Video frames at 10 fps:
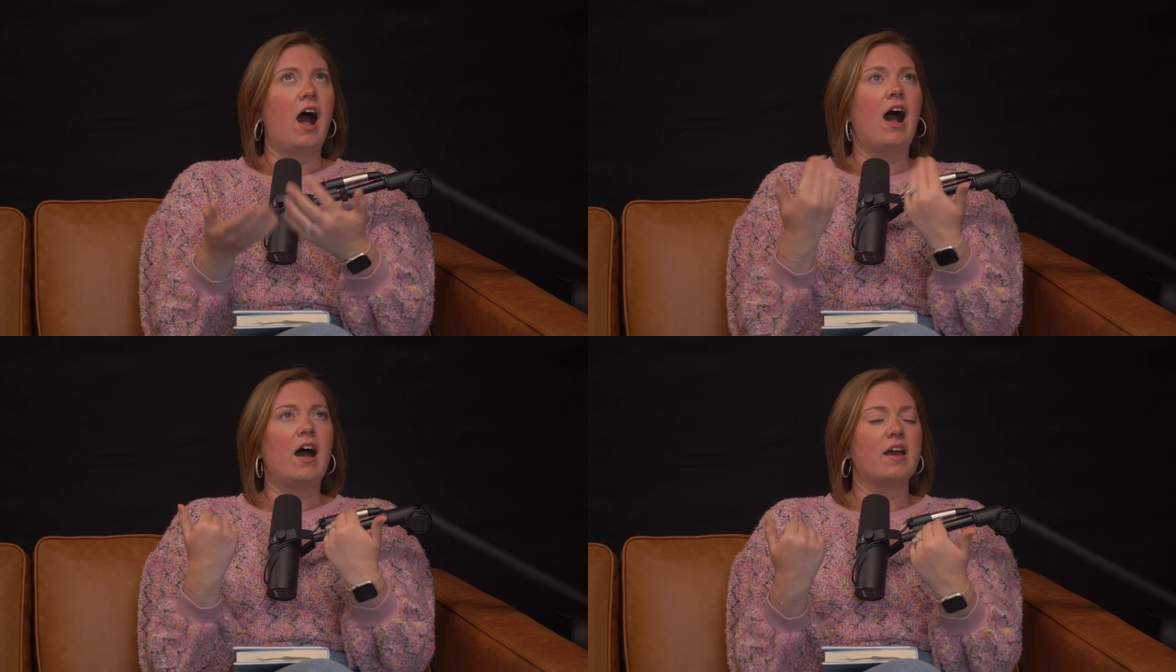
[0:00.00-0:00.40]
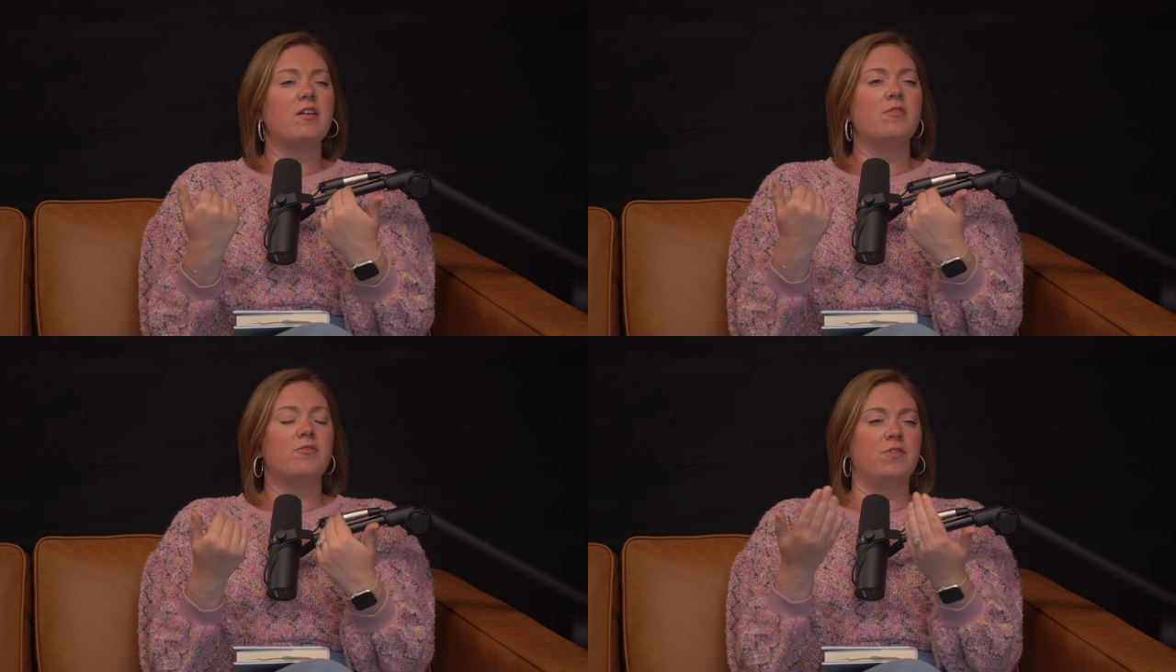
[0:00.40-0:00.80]

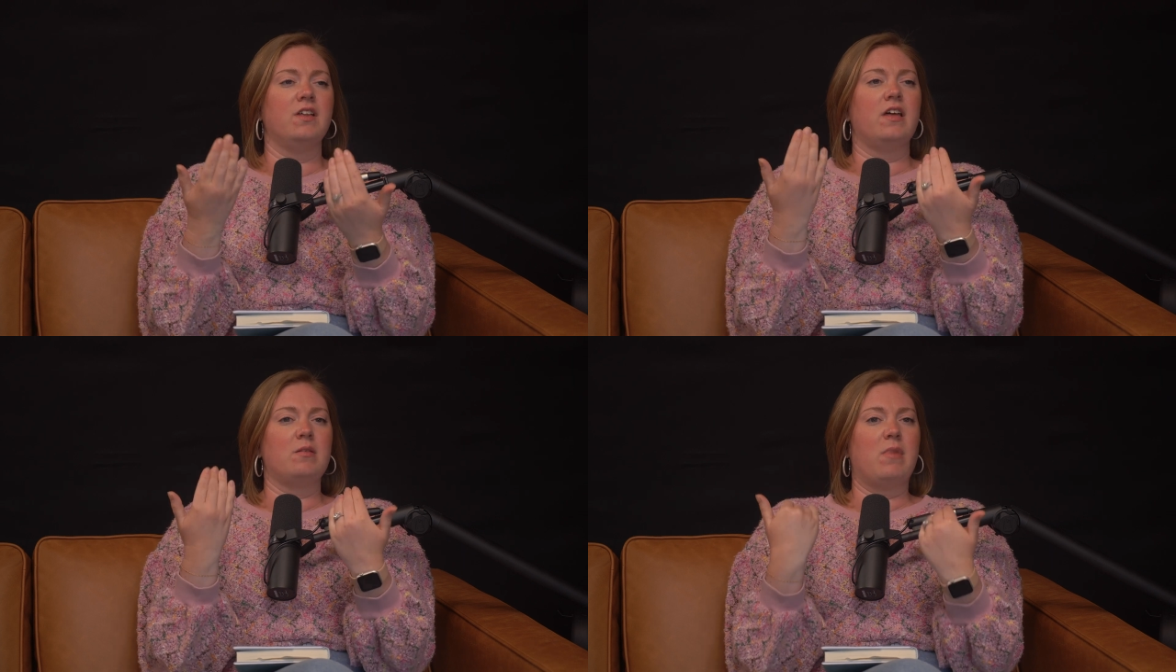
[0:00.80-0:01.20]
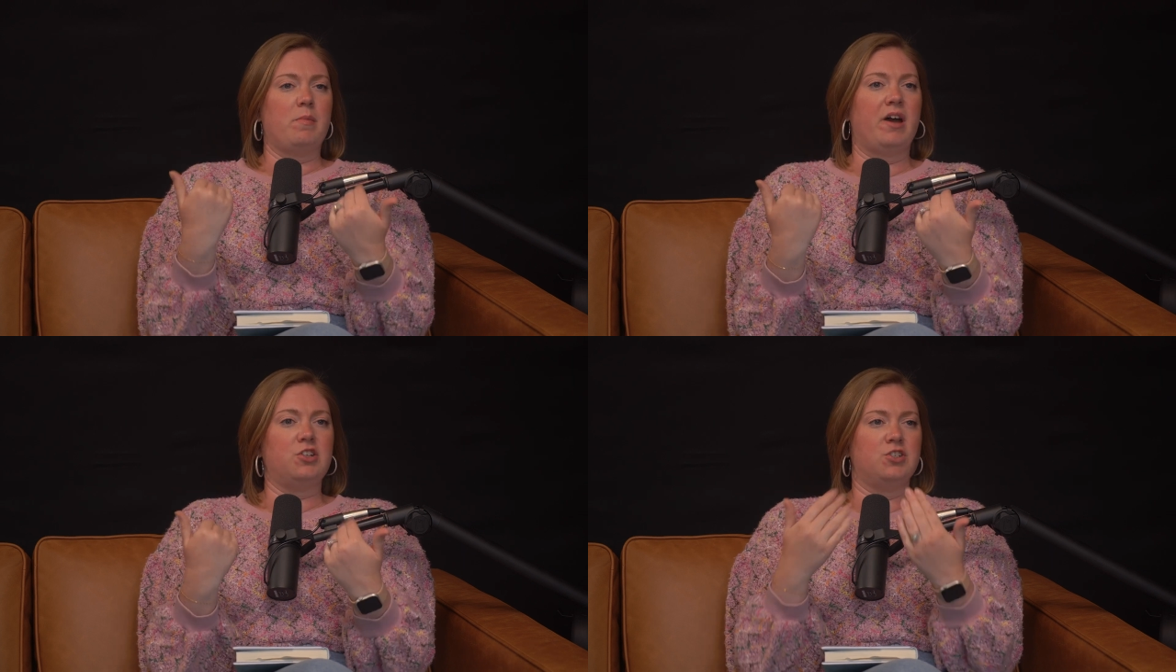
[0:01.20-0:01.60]
I feel like my
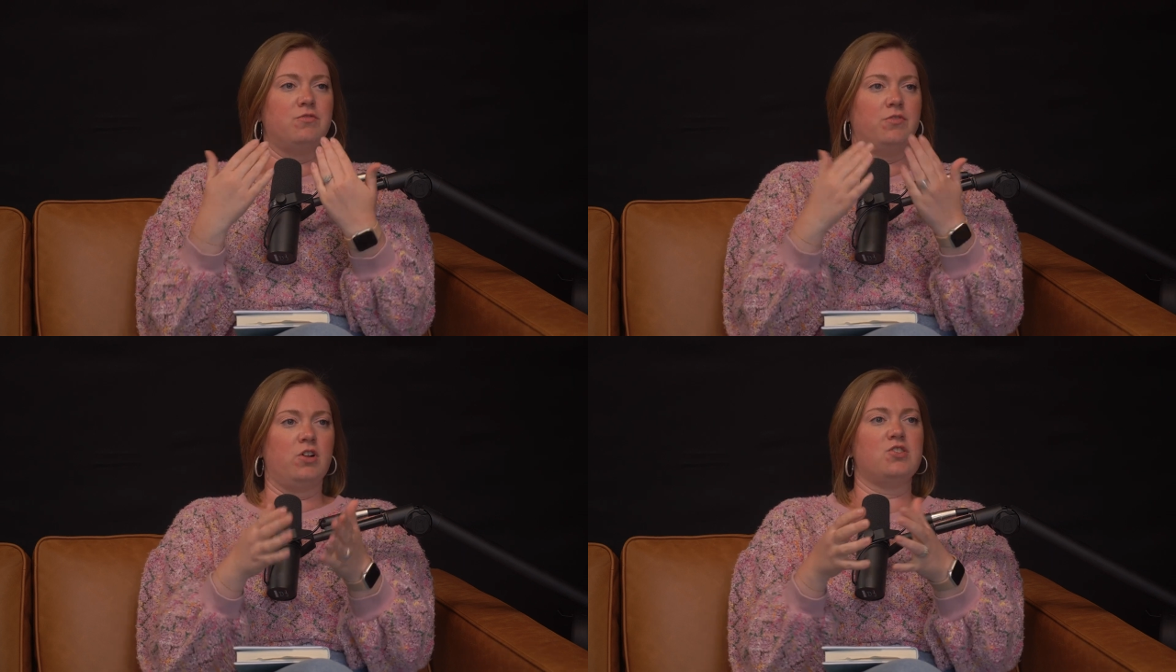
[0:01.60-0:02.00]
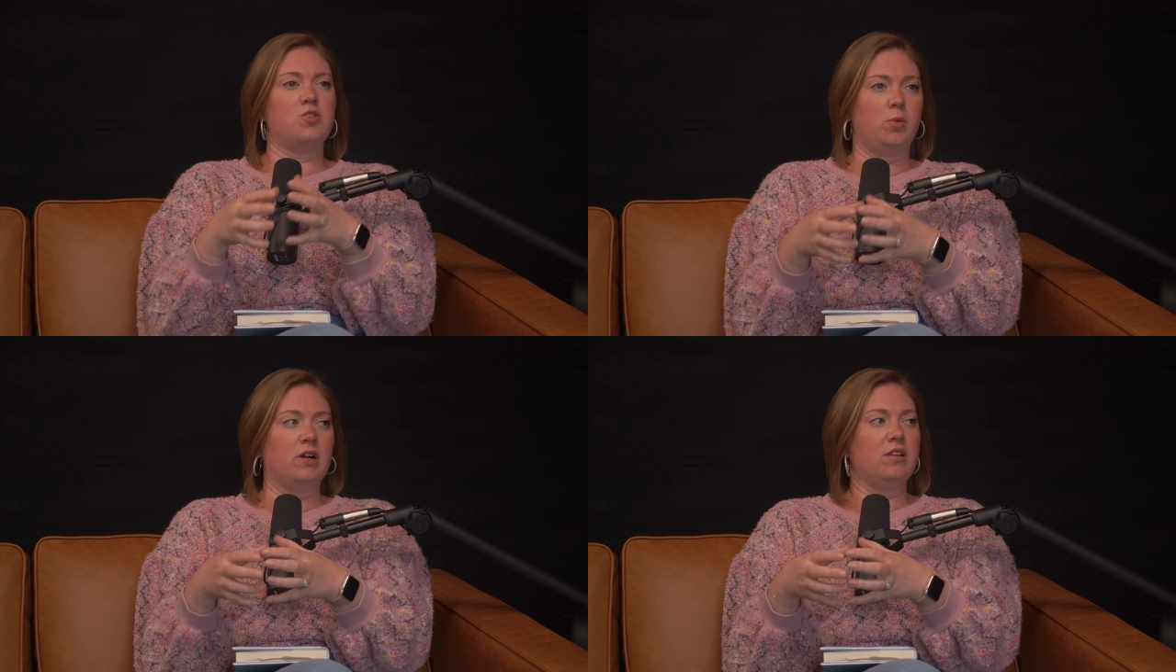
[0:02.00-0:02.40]
passion falls
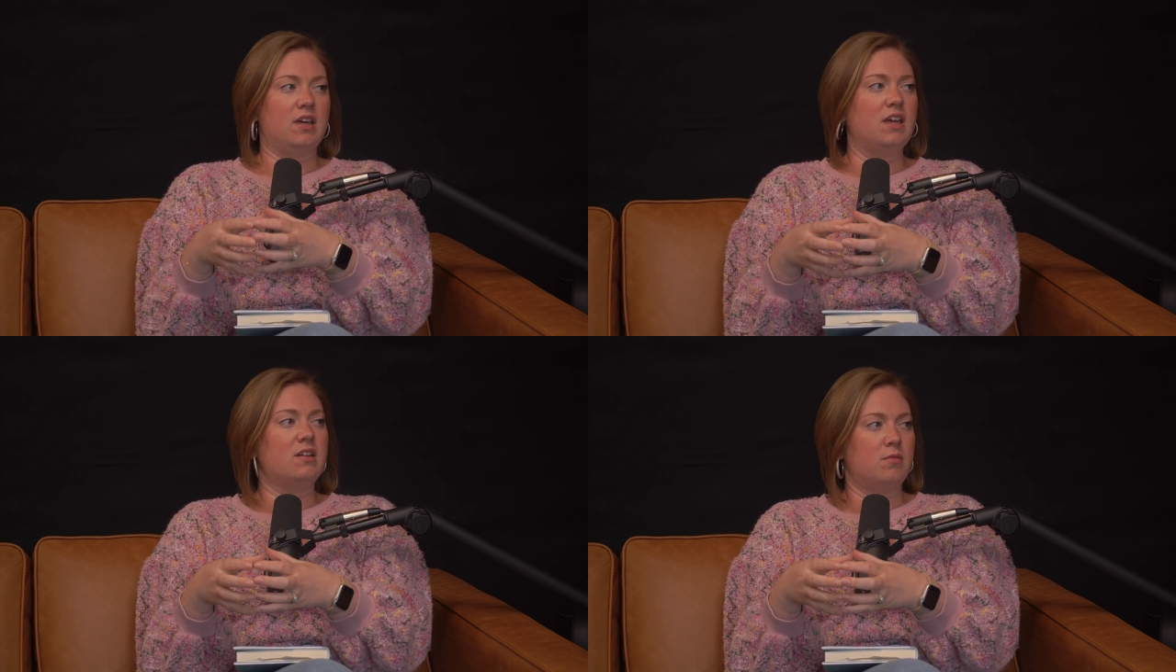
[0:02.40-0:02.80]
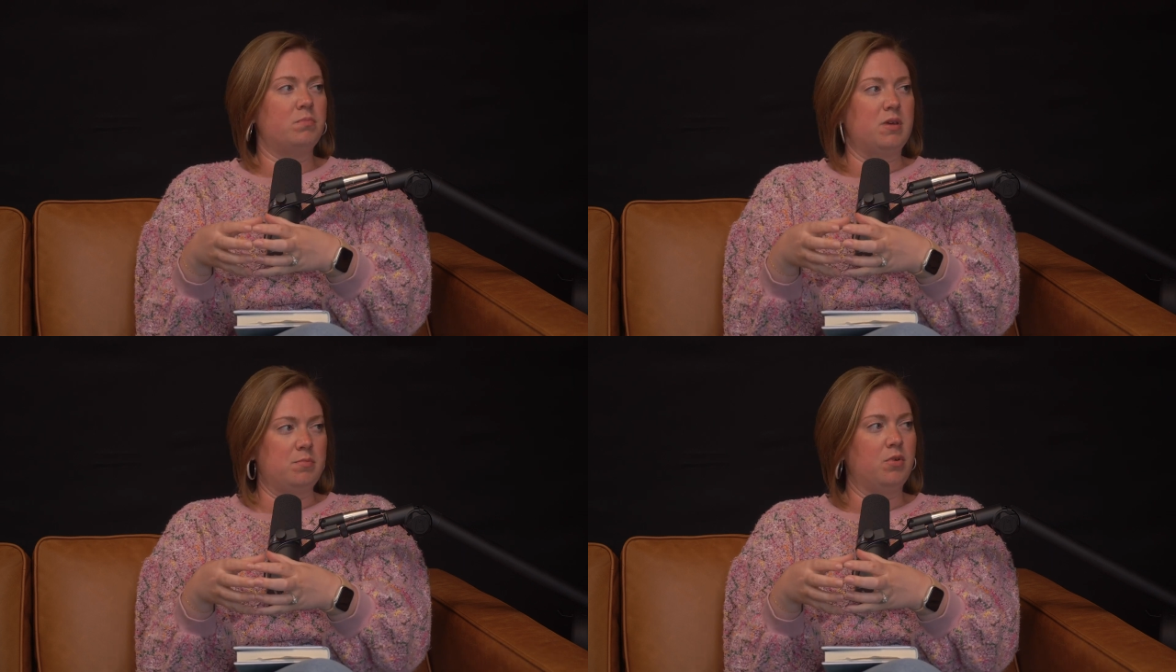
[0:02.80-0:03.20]
squarely in a
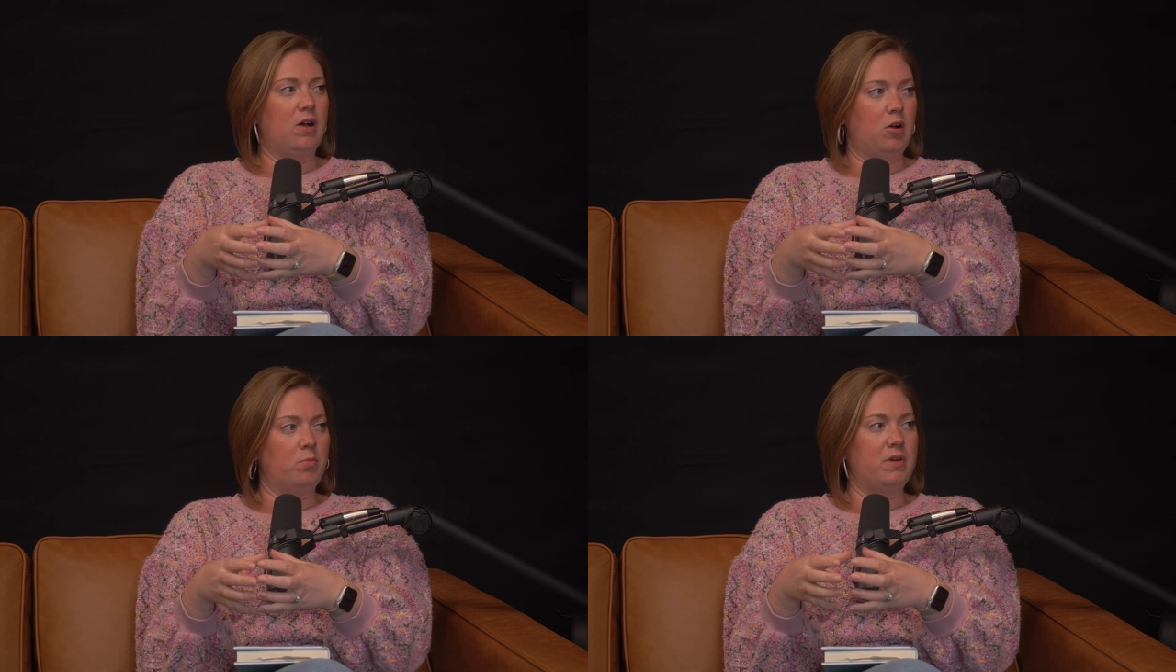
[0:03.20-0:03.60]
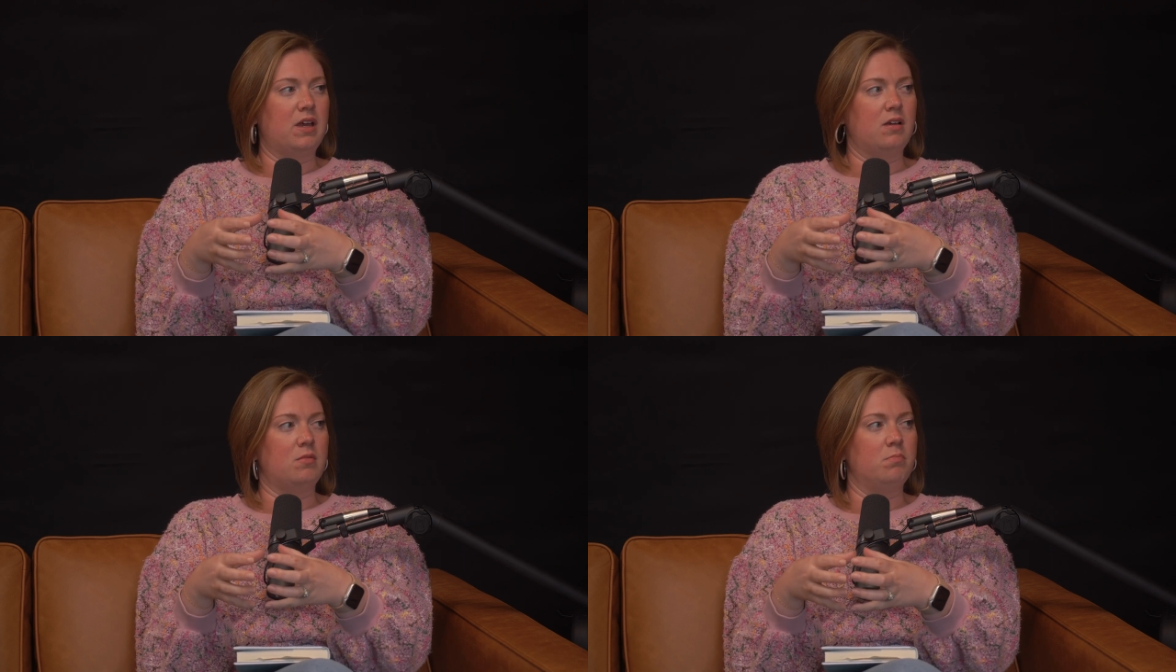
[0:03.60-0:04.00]
people
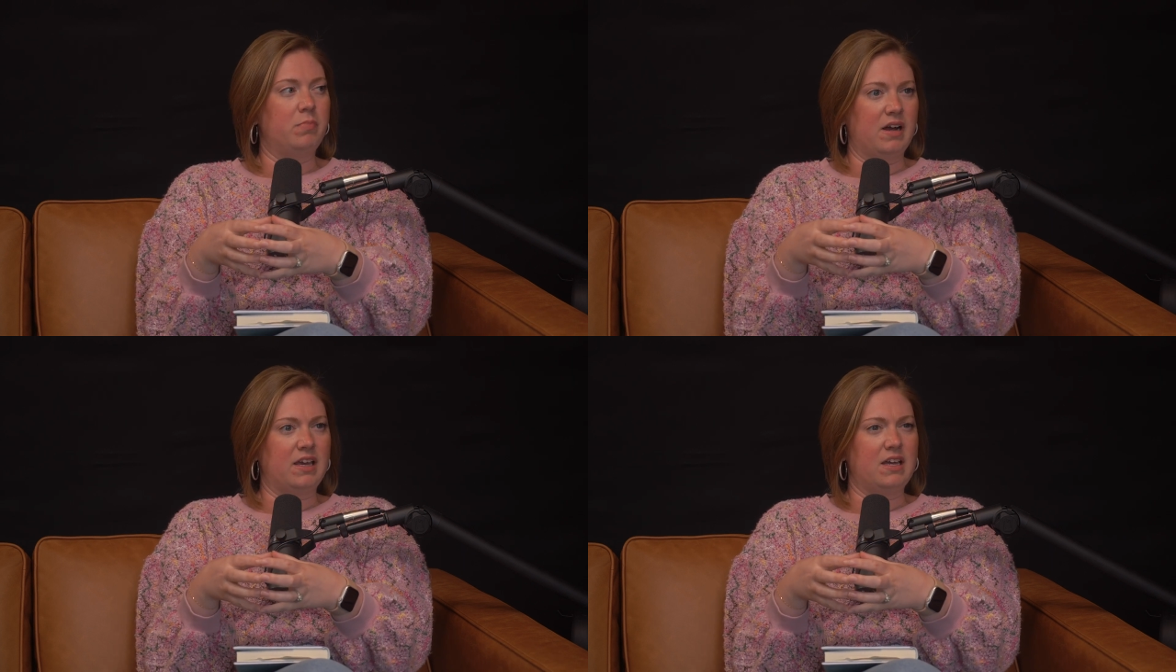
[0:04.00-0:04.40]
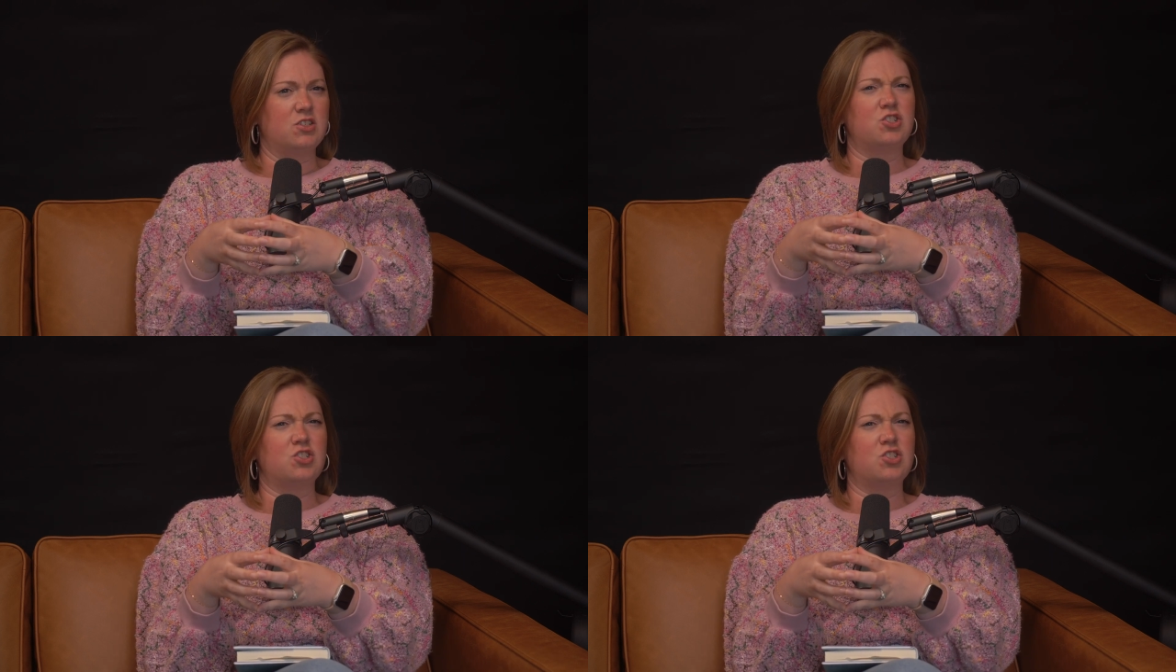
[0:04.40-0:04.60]
helping bucket,